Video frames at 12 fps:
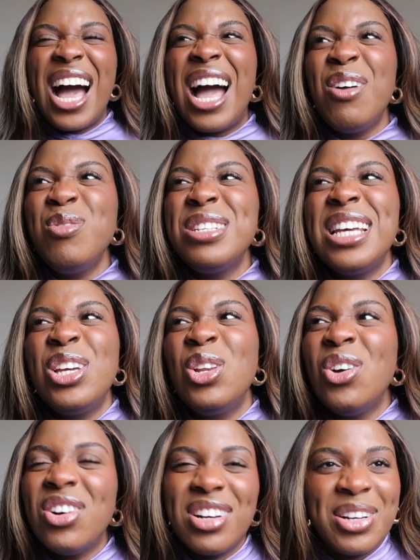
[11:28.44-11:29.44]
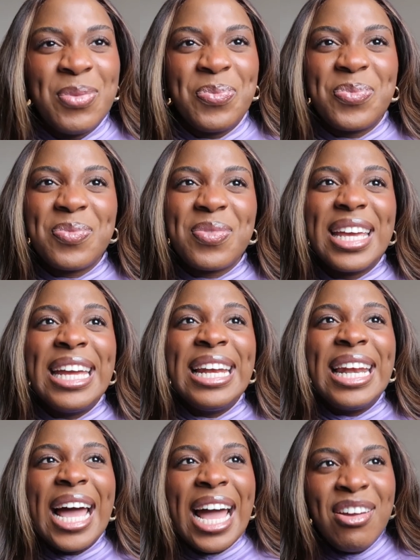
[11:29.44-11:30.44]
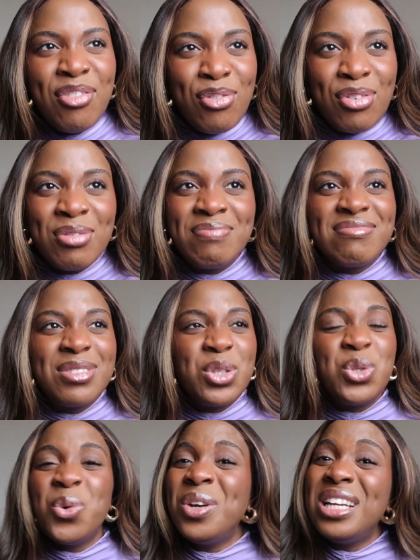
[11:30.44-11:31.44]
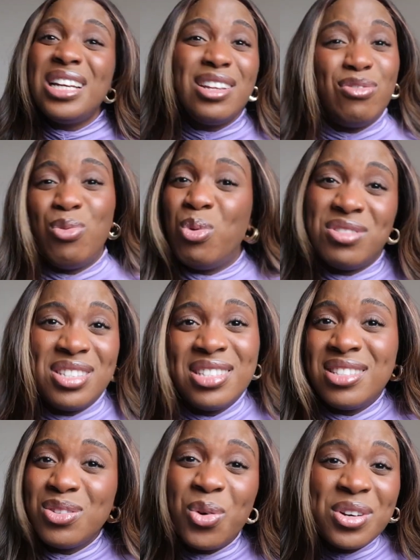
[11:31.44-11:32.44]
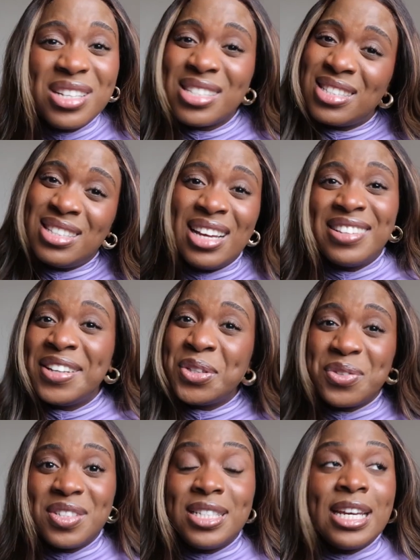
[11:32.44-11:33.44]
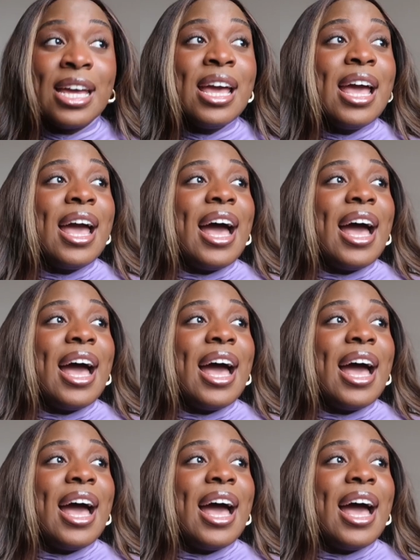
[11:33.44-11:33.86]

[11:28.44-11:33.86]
I was like, look, in life you only live once, honestly, at the end of the day.